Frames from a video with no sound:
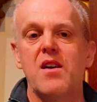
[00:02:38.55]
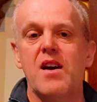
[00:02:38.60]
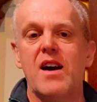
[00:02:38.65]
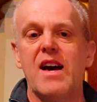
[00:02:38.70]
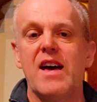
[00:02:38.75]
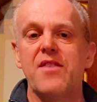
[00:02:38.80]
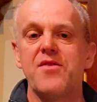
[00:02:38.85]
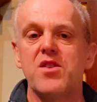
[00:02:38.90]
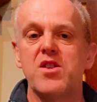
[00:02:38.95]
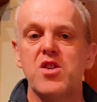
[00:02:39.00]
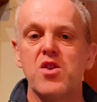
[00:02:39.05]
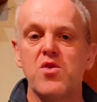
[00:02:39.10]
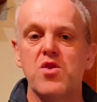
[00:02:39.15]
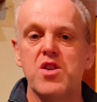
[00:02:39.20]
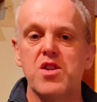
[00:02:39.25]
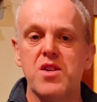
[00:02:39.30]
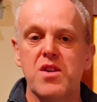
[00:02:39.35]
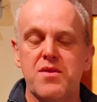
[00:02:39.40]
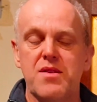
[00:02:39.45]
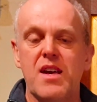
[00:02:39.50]
and to
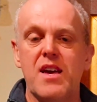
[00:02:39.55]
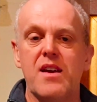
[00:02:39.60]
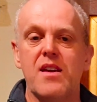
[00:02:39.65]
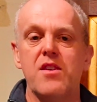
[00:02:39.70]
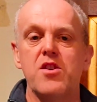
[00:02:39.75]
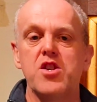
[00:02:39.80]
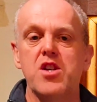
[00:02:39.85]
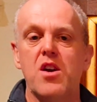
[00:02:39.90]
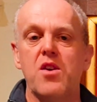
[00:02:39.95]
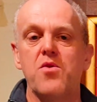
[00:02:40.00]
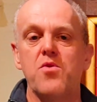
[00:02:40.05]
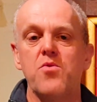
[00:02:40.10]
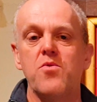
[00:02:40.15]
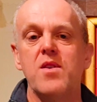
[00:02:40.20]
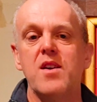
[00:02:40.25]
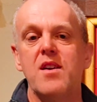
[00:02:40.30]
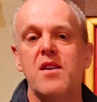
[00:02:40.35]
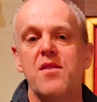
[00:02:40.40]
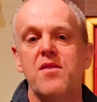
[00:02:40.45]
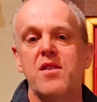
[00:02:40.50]
show
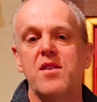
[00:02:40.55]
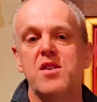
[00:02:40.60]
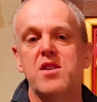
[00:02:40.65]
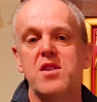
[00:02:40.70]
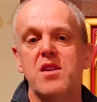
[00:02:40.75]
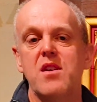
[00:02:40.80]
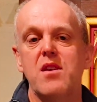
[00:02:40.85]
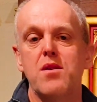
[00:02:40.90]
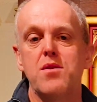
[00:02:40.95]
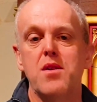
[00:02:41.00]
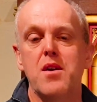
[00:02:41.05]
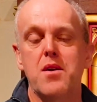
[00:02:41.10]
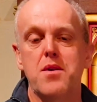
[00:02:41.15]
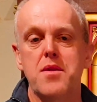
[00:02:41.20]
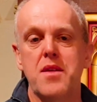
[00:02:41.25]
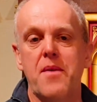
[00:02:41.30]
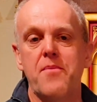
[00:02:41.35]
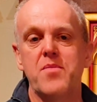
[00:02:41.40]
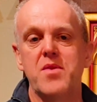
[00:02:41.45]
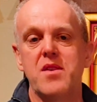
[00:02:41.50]
that she is
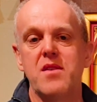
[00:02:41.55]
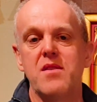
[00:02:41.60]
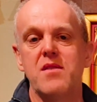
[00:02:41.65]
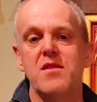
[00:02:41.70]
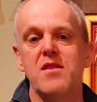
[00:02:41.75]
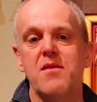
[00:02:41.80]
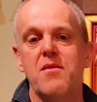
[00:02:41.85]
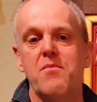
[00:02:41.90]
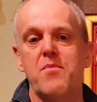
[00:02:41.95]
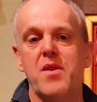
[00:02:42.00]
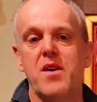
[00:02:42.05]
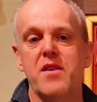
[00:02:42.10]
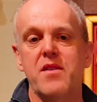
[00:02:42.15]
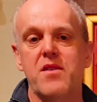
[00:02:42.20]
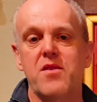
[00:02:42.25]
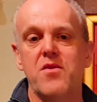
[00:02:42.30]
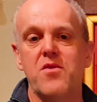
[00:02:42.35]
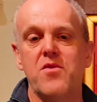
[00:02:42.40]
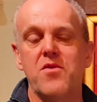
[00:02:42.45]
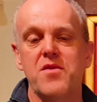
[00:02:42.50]
accepted by
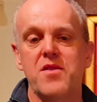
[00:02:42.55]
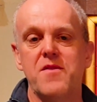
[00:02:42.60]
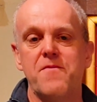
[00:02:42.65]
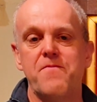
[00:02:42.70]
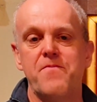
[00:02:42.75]
God.